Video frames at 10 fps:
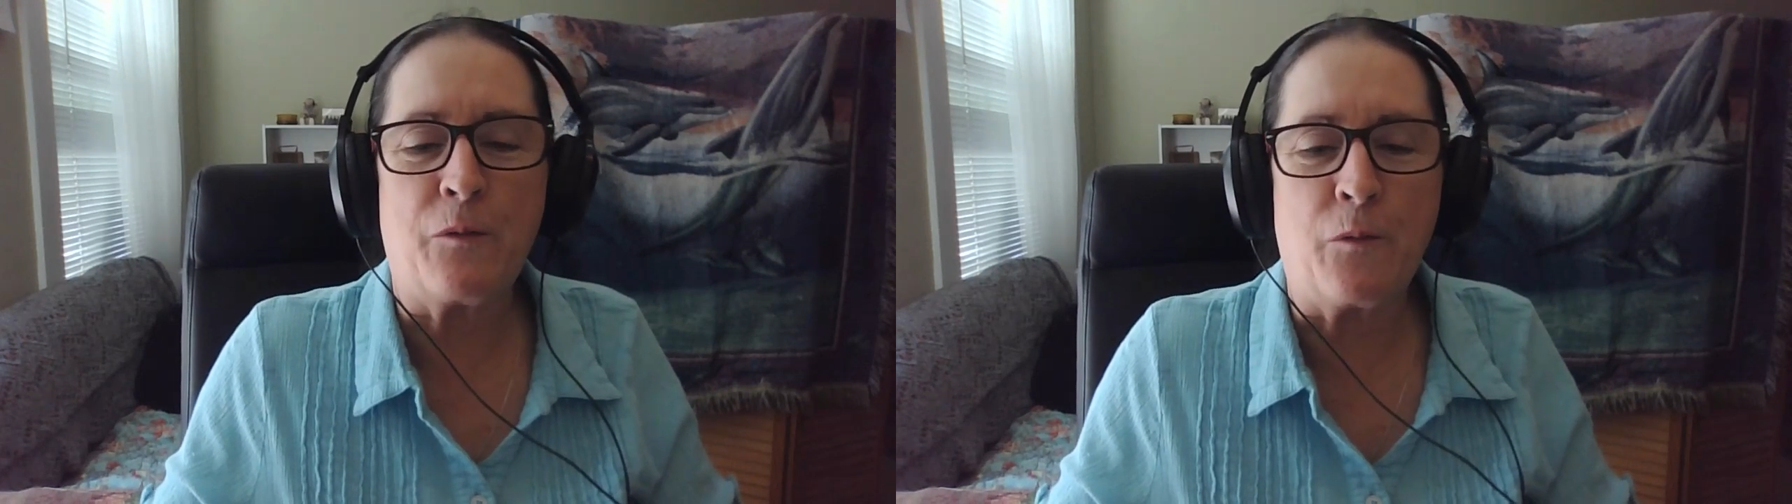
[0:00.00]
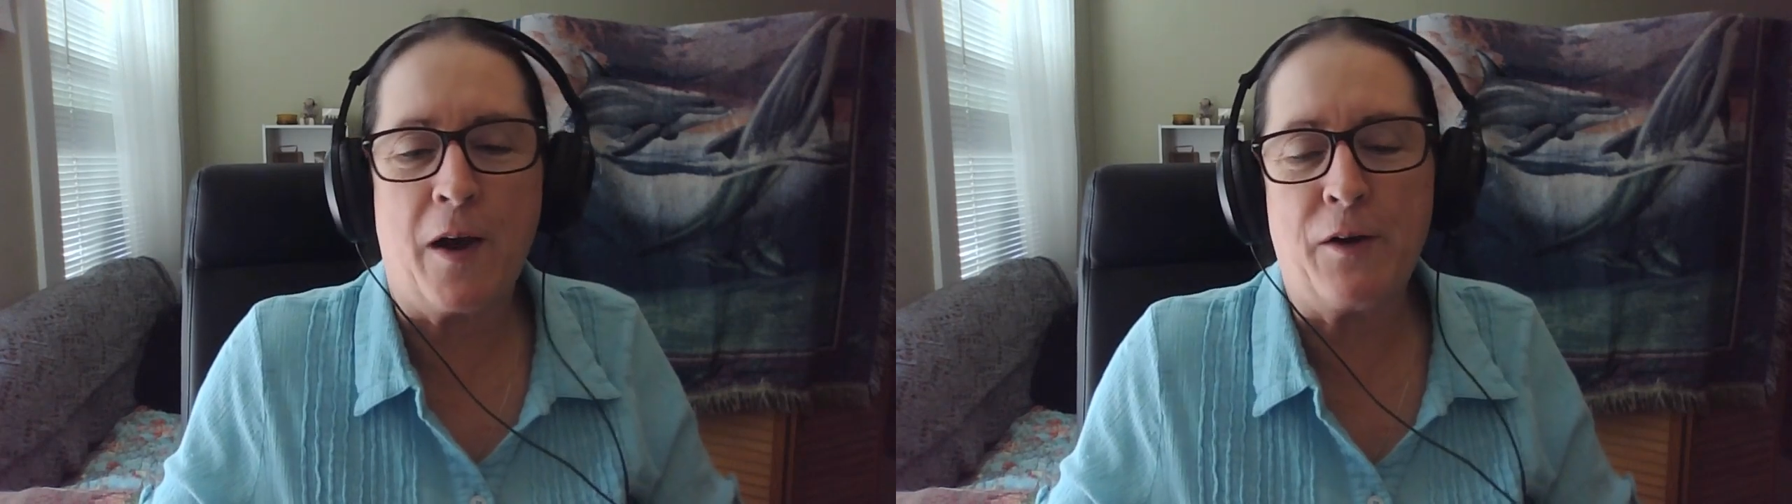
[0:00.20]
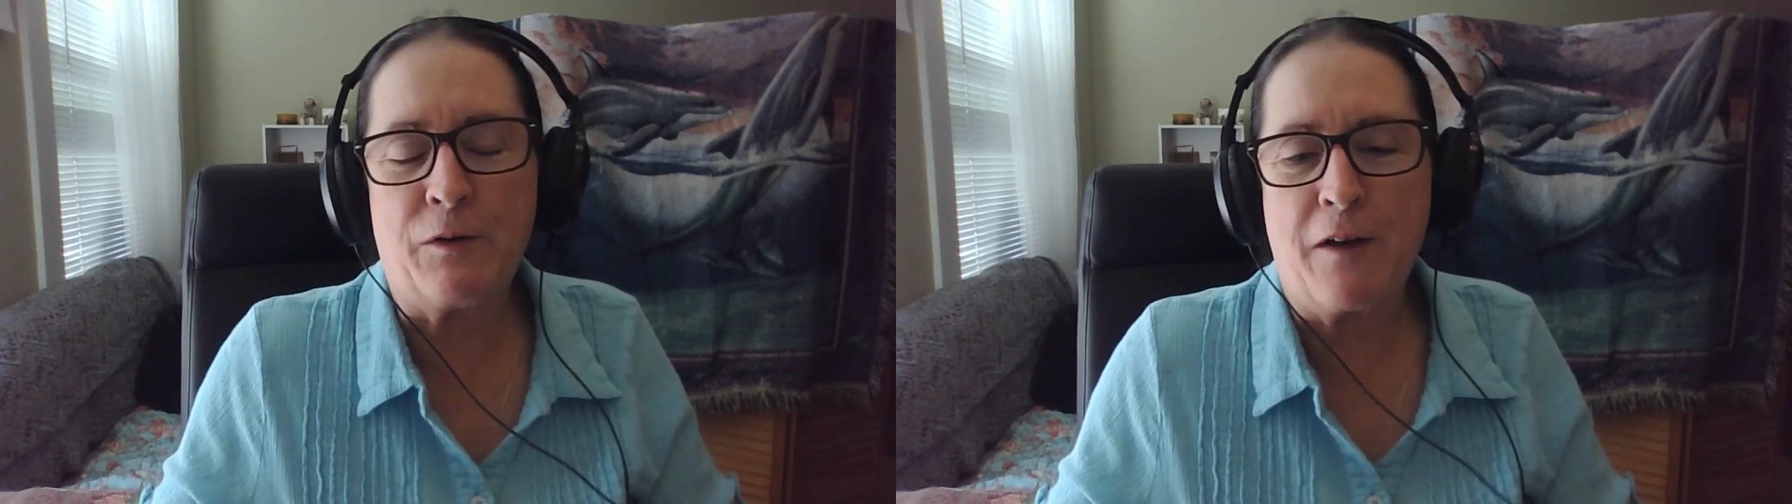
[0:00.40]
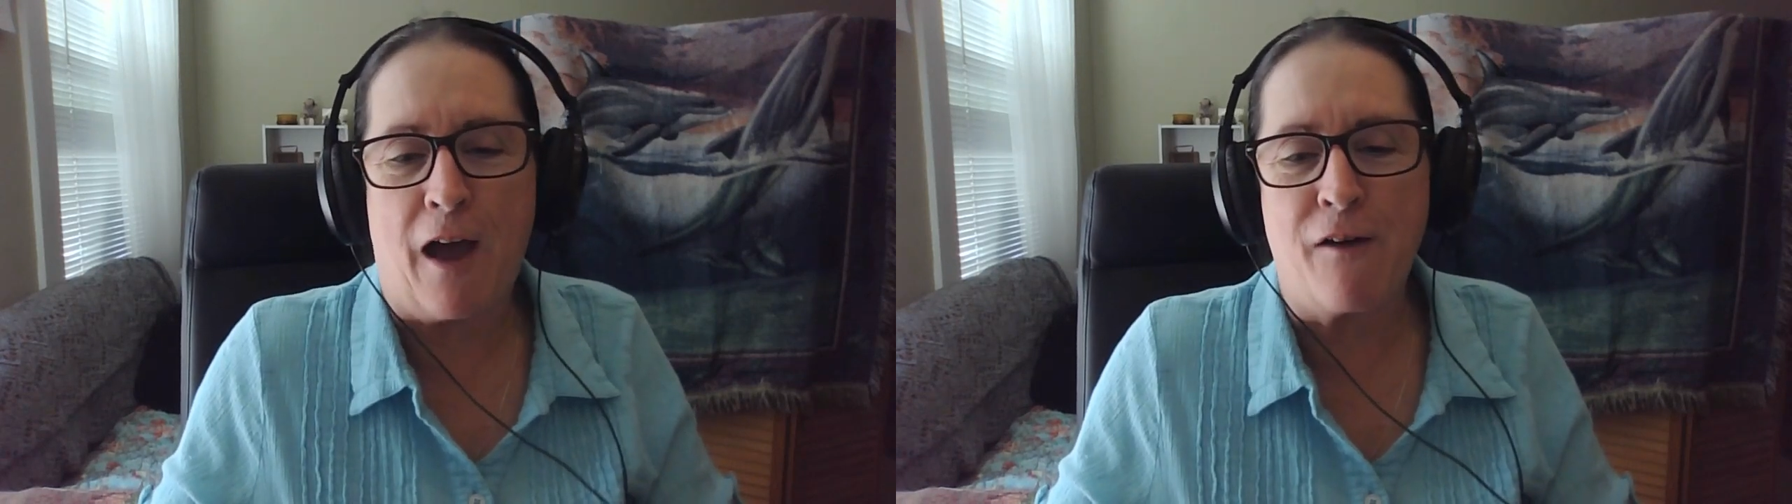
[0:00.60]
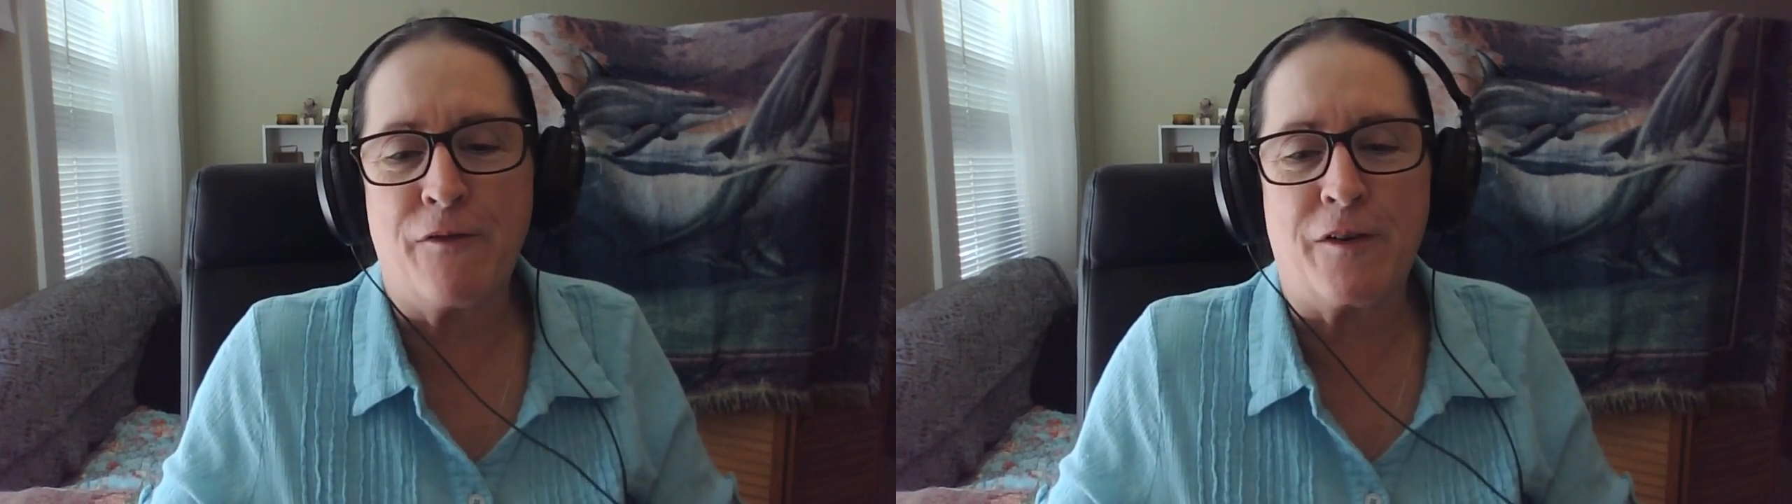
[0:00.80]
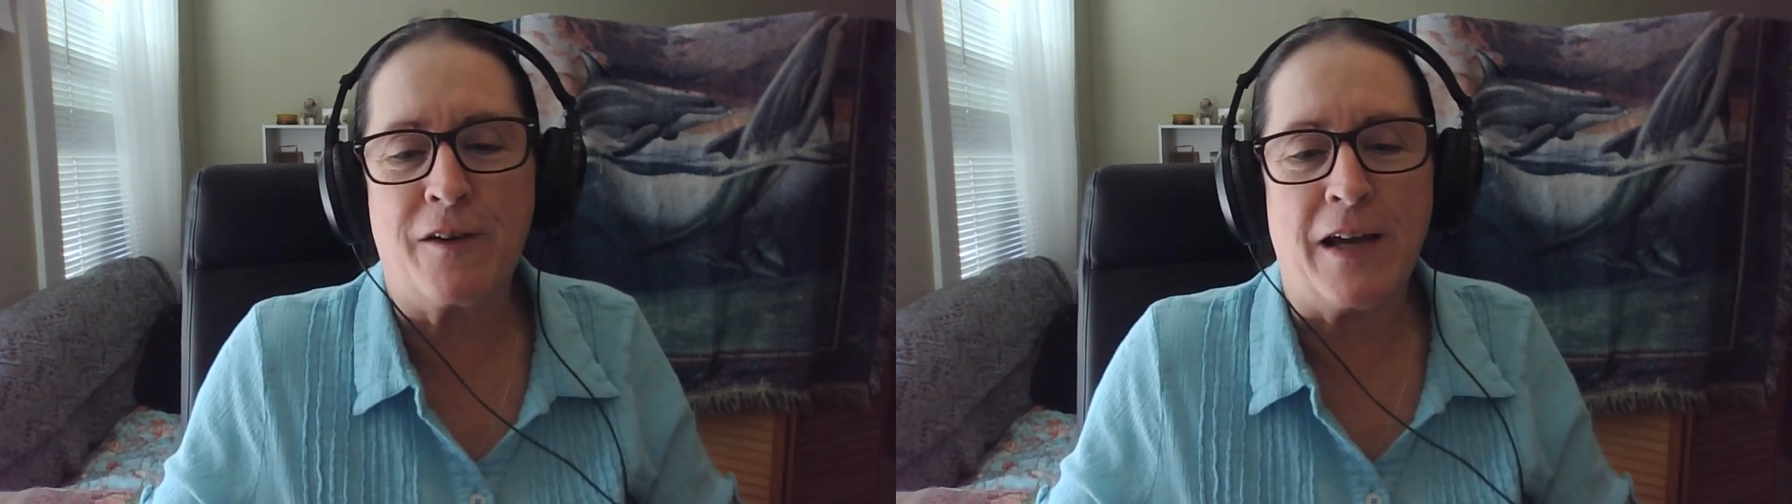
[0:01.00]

writer ever,